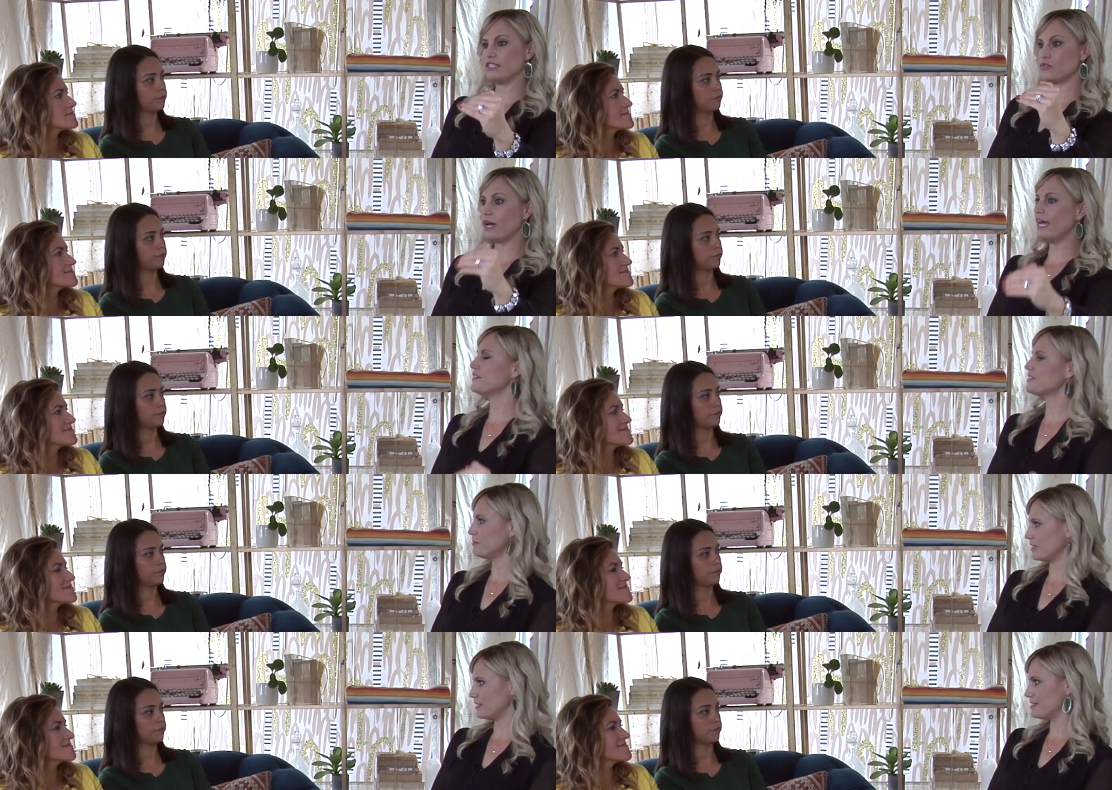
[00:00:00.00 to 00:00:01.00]
Speaker 1: do I have
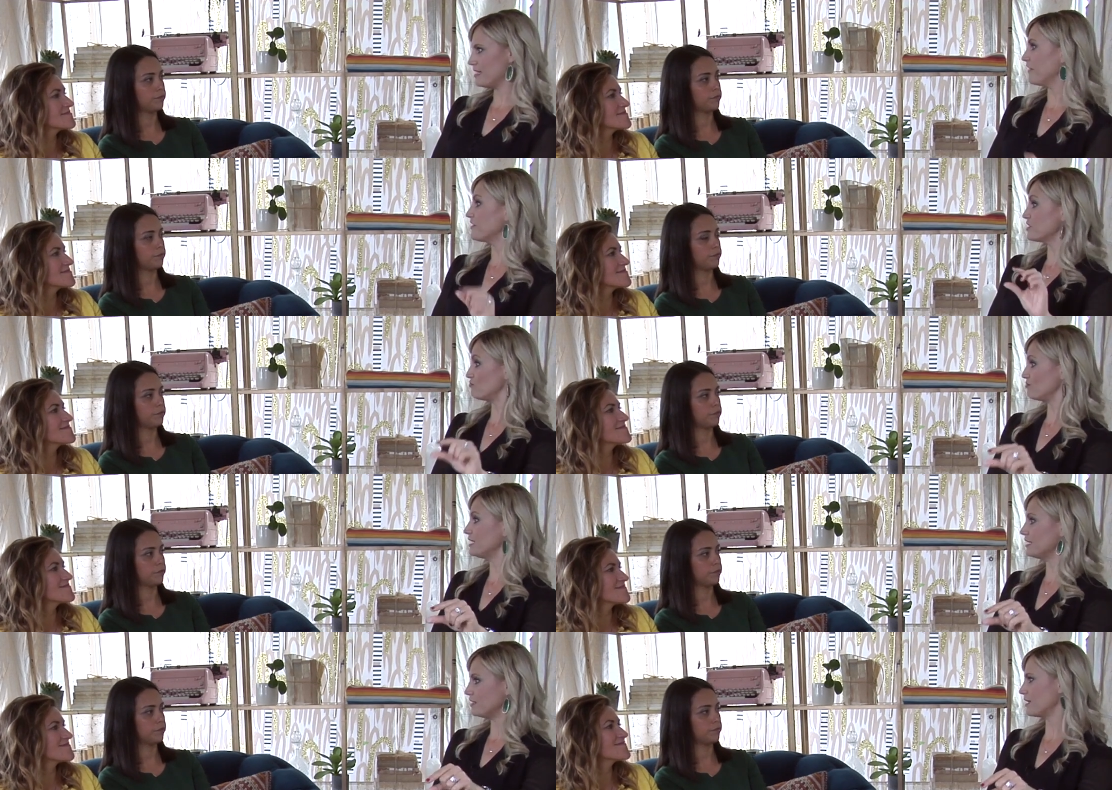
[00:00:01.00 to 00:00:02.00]
someone on staff that's
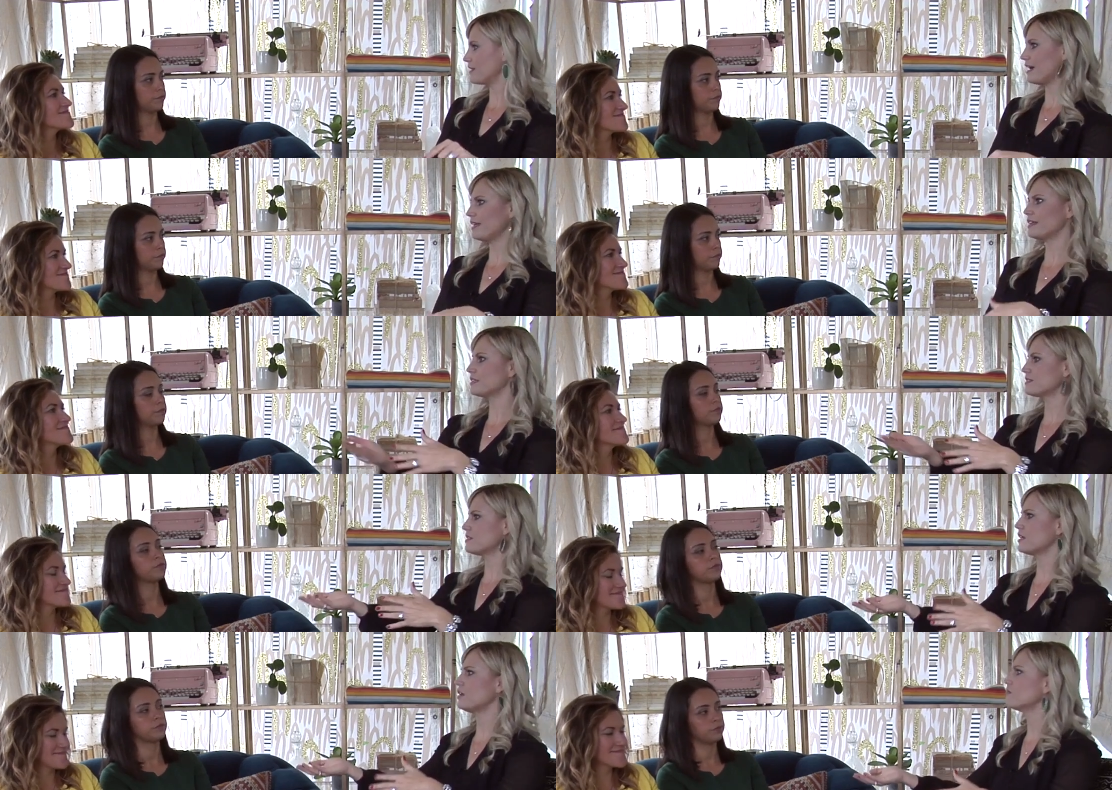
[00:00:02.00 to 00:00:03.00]
really good at that? Like, let's
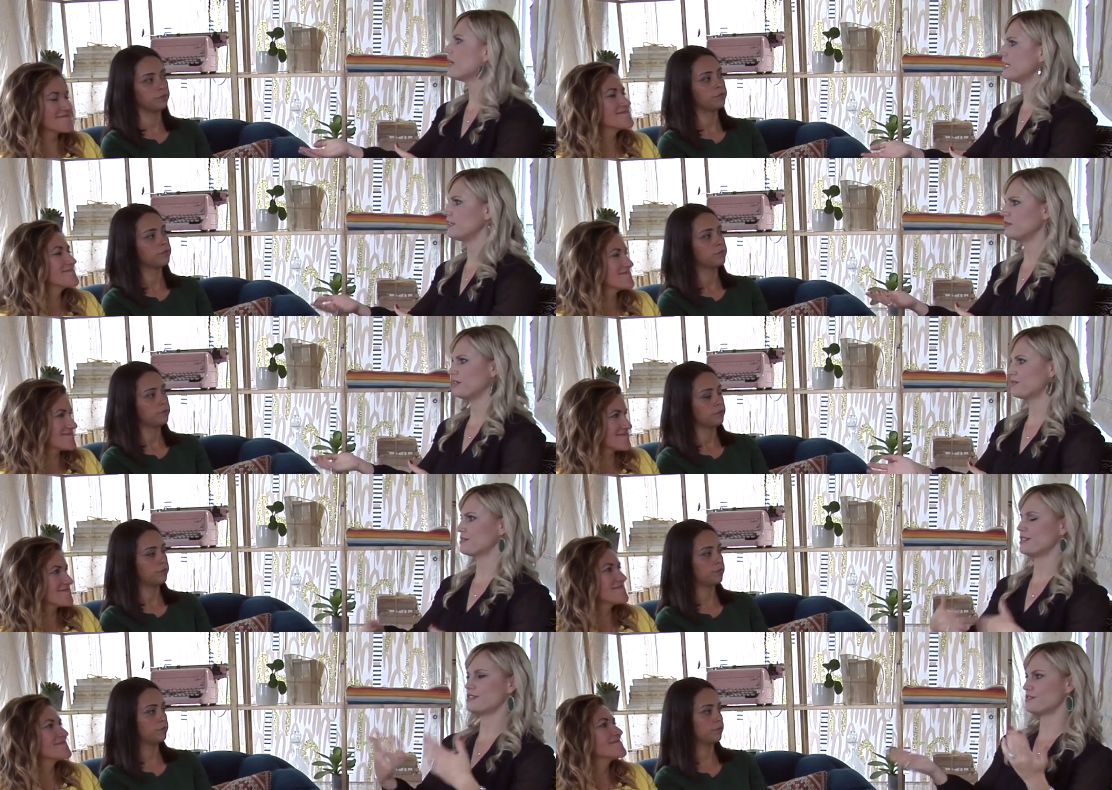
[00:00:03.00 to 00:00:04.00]
say writing your press
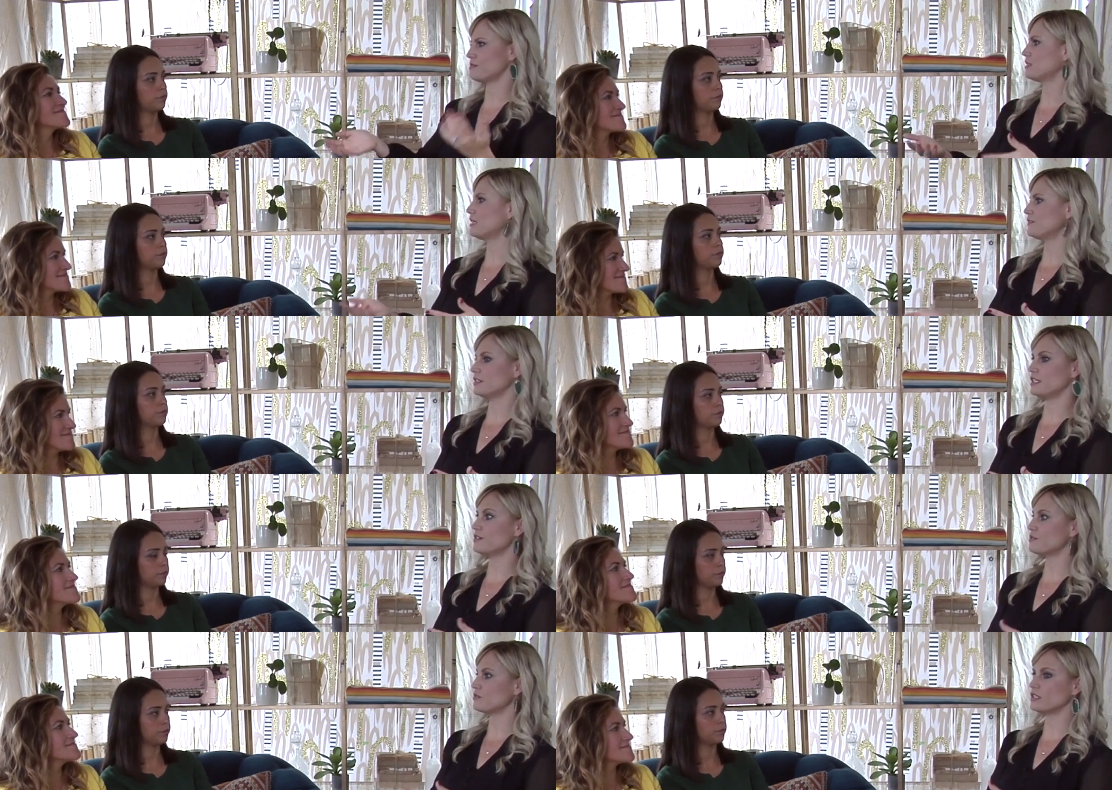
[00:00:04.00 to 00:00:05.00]
releases or whatever it
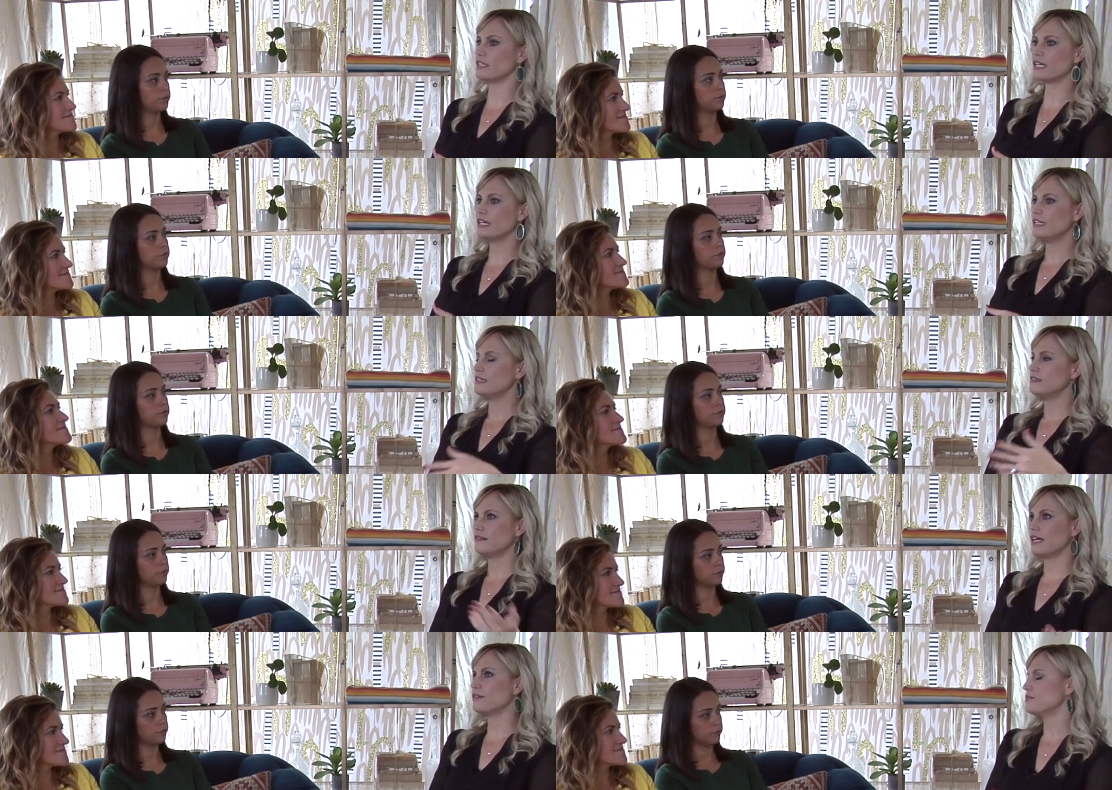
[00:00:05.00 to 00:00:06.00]
is, or like,
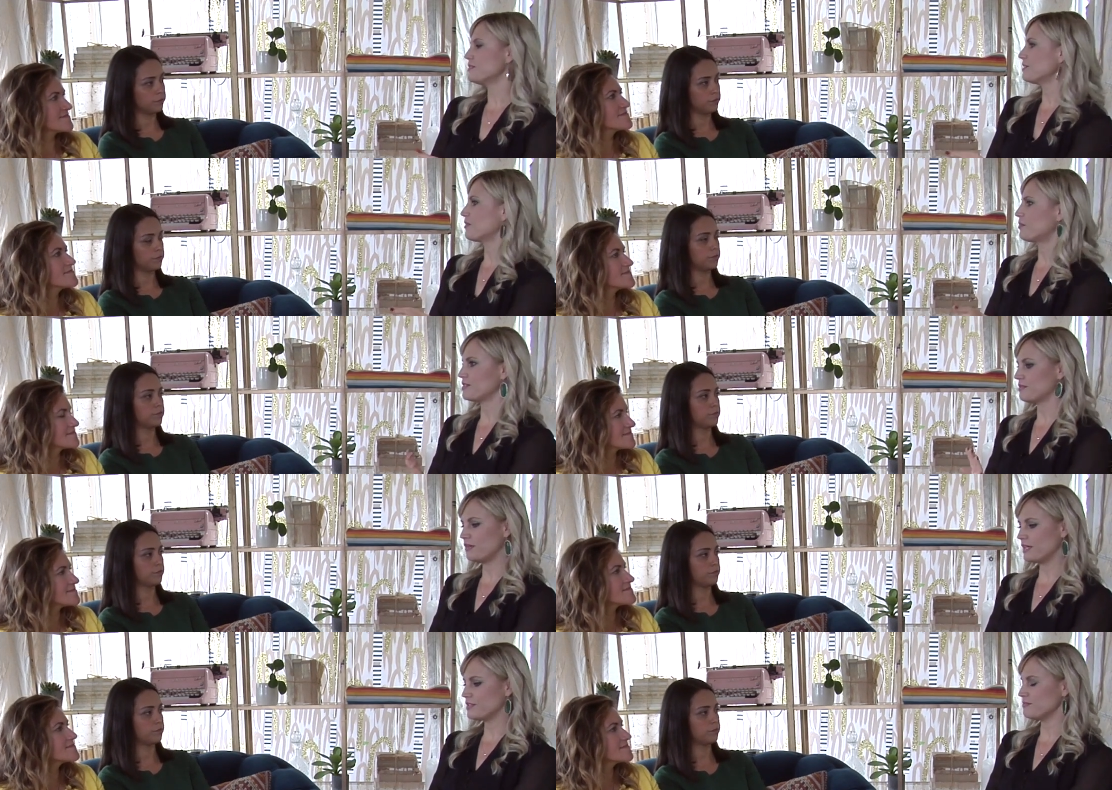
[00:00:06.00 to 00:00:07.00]
I don't know, dealing with press
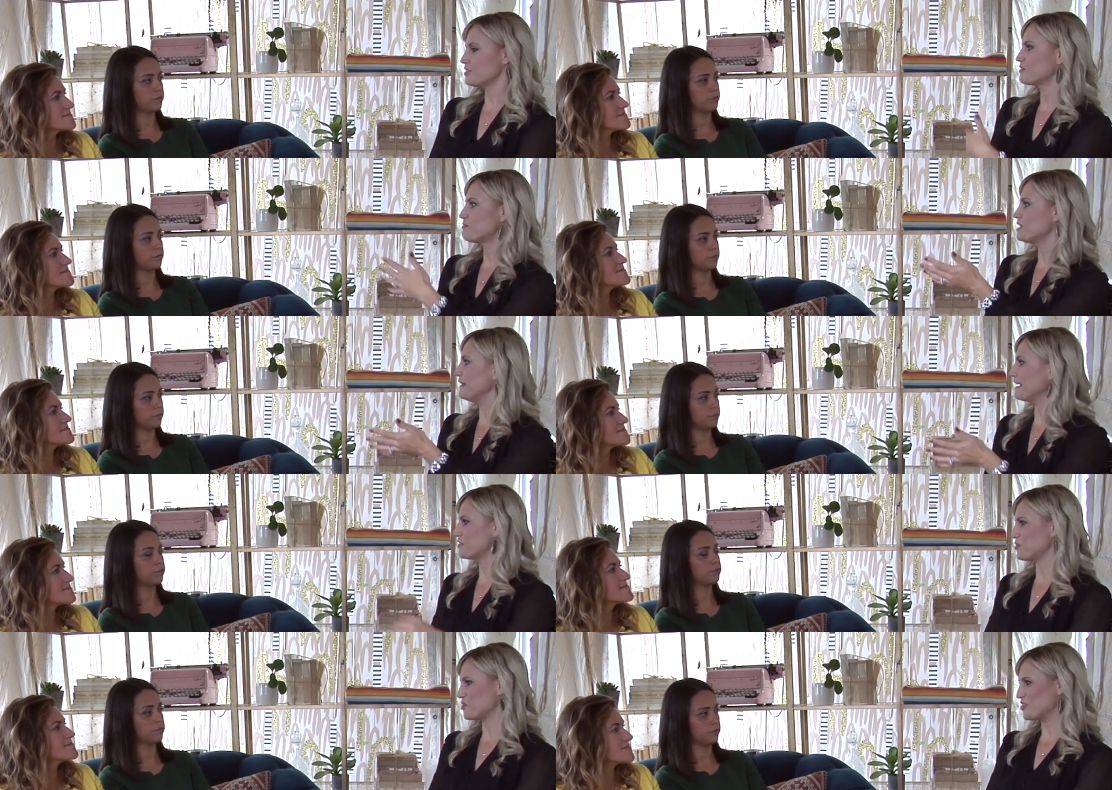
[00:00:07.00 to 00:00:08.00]
requests. I'm just saying that
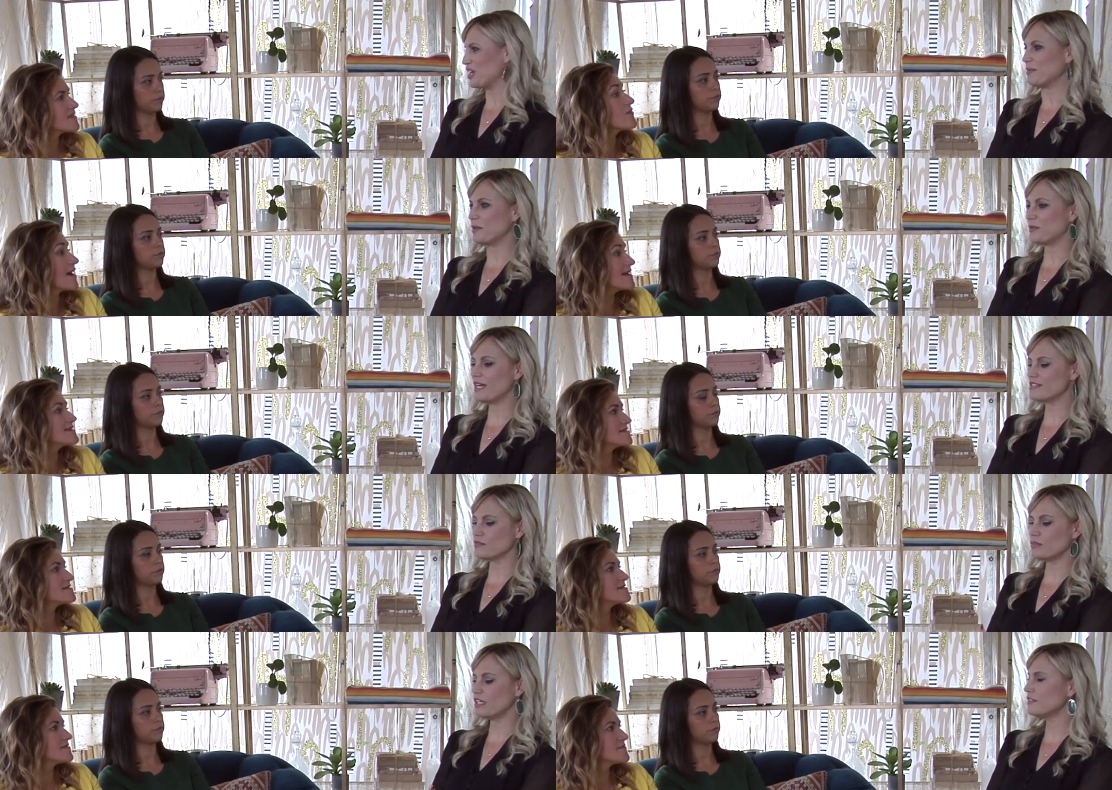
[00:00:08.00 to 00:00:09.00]
because we were just talking about press,
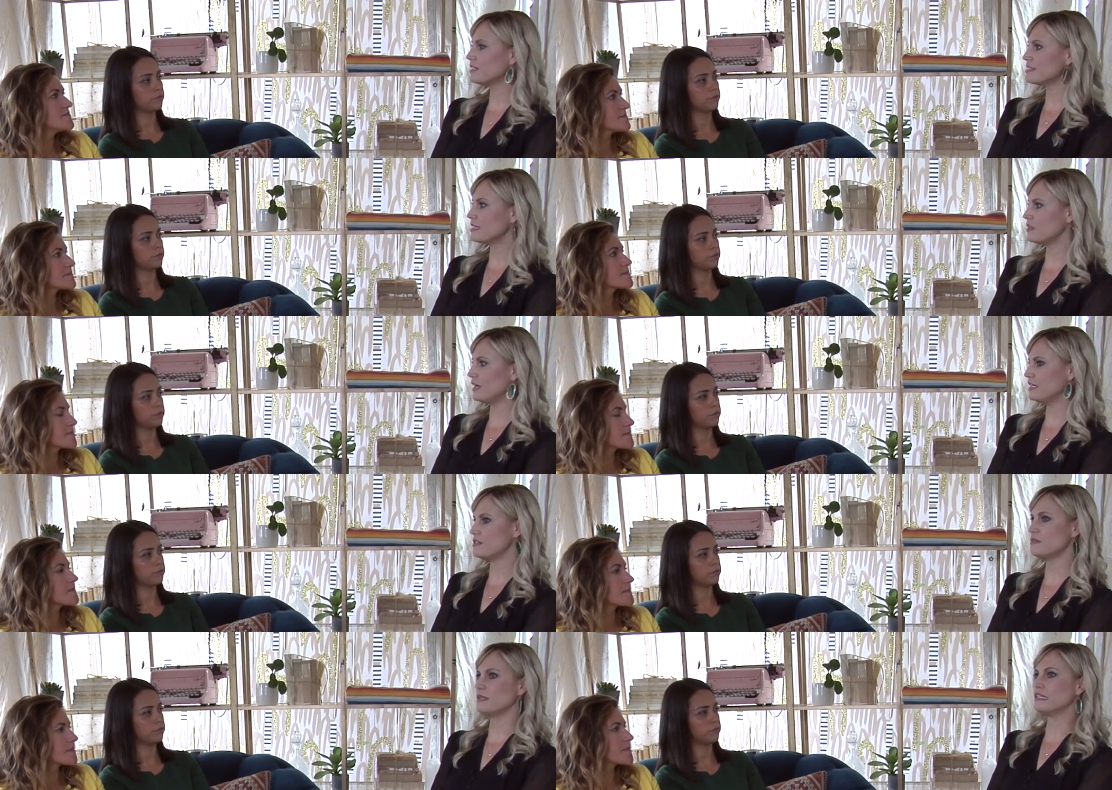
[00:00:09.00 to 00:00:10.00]
or whatever it is that you hate
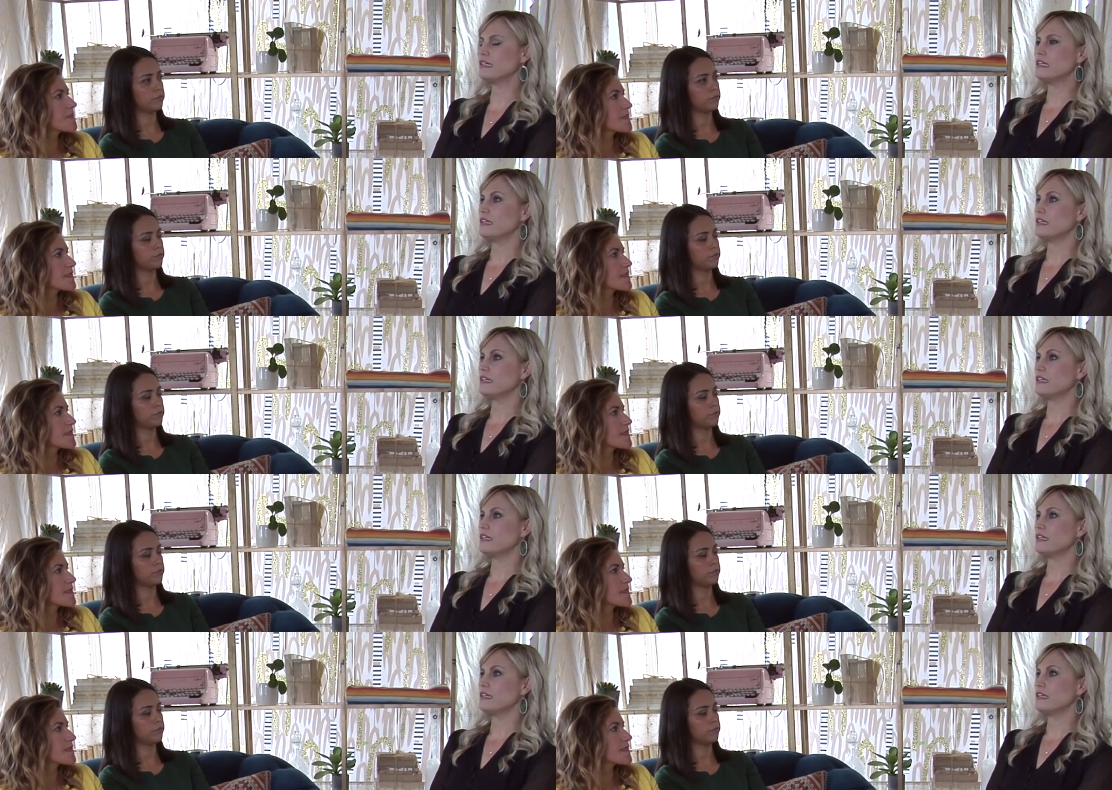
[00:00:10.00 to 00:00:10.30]
doing.